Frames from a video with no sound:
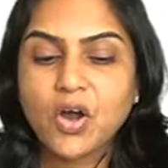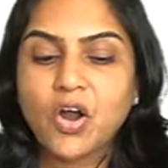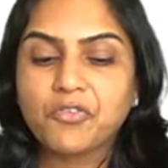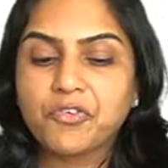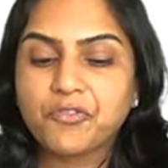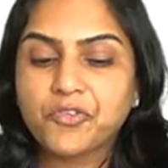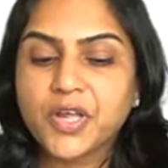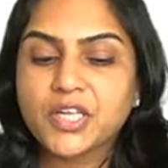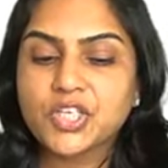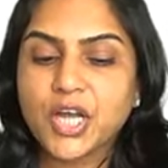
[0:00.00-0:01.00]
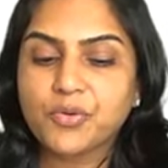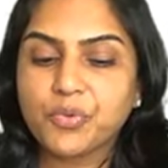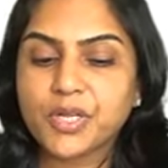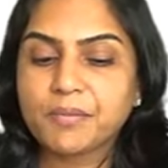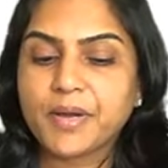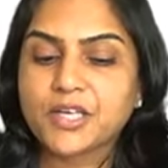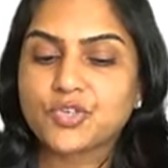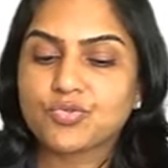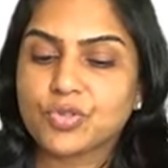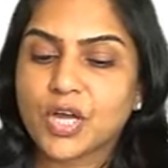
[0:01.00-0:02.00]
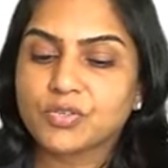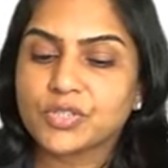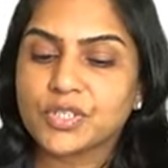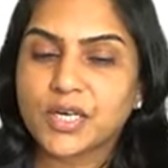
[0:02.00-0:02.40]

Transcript: On 15 January, he buys 2000